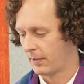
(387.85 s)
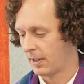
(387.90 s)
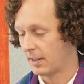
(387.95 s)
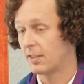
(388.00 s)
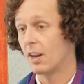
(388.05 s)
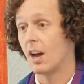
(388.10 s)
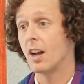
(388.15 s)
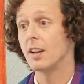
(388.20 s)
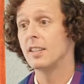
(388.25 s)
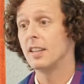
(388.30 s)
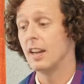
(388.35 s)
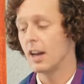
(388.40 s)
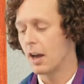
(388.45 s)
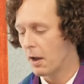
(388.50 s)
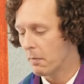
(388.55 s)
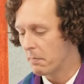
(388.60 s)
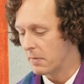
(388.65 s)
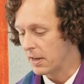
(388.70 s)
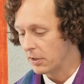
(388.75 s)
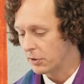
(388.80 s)

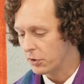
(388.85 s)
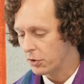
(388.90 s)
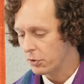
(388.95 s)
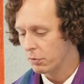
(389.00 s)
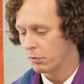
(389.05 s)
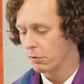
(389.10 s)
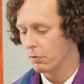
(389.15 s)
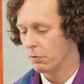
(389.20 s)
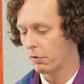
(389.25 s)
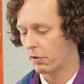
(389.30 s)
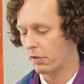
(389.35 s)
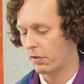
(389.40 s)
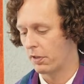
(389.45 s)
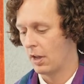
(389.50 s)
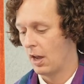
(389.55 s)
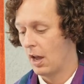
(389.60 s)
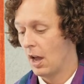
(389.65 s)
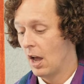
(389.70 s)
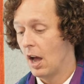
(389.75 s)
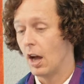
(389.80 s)
Satya means truth,
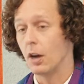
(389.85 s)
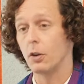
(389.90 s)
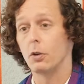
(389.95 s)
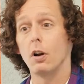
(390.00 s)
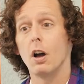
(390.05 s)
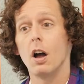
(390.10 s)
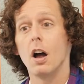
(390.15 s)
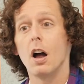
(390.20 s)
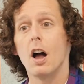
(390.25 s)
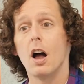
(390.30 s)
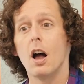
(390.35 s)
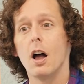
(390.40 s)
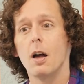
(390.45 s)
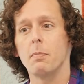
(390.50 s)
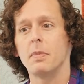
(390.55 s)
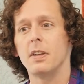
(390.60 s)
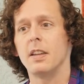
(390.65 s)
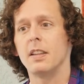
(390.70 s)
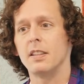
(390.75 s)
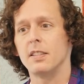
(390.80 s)
agraha
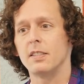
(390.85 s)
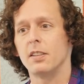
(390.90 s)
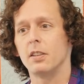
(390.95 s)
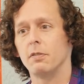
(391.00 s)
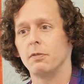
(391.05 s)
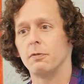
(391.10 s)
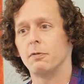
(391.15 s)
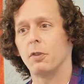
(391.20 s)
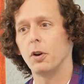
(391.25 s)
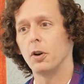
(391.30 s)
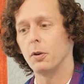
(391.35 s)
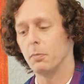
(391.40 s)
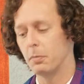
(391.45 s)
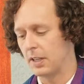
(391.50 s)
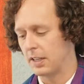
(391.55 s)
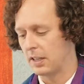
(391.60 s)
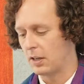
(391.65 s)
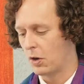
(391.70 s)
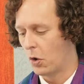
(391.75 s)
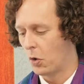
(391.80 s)
means
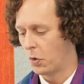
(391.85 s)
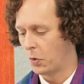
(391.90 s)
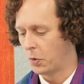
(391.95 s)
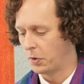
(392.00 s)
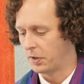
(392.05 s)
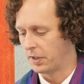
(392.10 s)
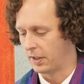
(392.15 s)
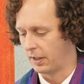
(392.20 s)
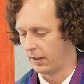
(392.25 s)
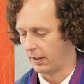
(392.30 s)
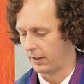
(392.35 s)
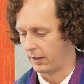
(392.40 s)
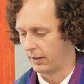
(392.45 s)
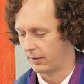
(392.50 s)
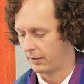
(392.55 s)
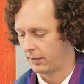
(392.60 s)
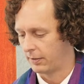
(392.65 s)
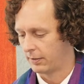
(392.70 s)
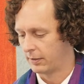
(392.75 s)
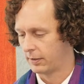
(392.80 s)
firmly holding.
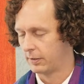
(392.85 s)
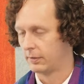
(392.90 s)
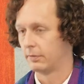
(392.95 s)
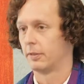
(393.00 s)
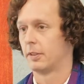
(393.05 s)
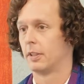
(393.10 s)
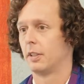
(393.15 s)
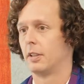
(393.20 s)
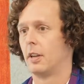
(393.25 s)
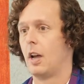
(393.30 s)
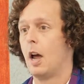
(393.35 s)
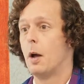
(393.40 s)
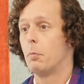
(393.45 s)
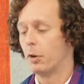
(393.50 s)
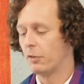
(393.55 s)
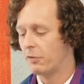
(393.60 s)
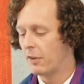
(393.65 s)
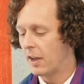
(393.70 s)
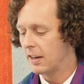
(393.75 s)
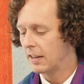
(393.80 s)

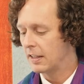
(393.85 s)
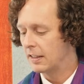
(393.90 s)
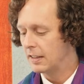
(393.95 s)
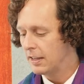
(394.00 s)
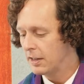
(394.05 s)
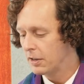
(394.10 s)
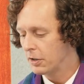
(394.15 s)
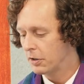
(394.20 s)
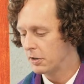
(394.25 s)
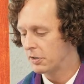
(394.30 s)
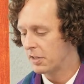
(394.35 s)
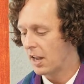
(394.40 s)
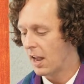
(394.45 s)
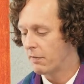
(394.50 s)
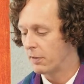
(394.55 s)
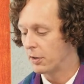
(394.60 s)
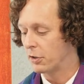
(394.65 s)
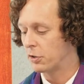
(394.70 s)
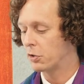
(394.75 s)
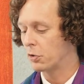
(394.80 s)
Prophetic leaders
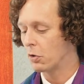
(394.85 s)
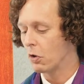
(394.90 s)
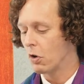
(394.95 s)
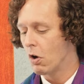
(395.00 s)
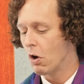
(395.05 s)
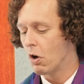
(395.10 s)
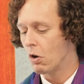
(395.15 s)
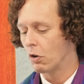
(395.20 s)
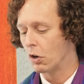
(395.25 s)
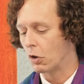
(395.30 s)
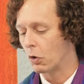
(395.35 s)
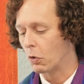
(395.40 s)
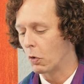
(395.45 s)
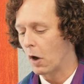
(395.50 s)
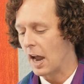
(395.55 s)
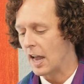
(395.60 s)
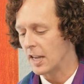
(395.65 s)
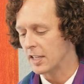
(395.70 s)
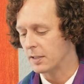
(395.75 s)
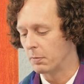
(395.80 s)
have a strong
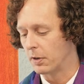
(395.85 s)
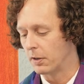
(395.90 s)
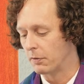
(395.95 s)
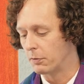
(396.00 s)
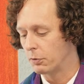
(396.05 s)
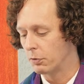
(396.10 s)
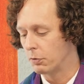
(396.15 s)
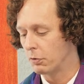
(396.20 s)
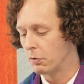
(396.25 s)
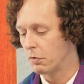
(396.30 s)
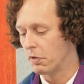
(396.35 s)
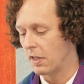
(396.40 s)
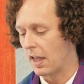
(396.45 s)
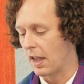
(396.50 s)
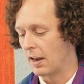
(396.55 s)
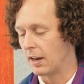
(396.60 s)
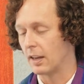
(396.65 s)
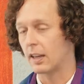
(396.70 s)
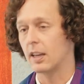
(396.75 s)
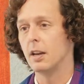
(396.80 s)
grasp of truth
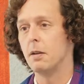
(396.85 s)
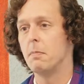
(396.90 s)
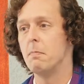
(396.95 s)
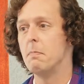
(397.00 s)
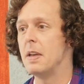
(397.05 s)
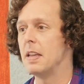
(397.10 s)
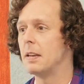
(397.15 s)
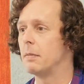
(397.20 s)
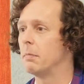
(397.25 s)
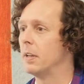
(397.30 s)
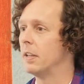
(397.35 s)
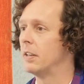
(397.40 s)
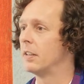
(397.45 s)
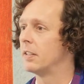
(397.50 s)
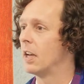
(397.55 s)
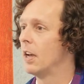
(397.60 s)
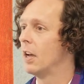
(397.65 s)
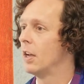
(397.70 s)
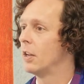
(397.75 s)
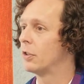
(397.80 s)
and a
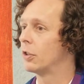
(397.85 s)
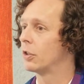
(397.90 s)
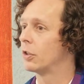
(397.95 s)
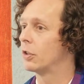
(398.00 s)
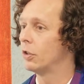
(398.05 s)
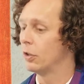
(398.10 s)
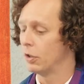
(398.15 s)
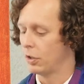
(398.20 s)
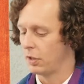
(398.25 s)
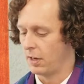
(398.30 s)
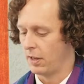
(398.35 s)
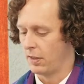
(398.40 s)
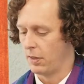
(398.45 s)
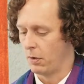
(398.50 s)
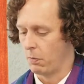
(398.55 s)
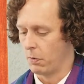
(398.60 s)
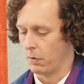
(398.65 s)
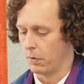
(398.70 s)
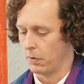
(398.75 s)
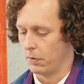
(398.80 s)
commitment to good in the
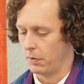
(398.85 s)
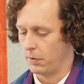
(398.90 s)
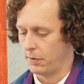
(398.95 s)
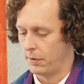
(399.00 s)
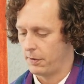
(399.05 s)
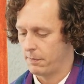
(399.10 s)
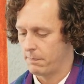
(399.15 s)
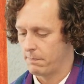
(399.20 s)
world.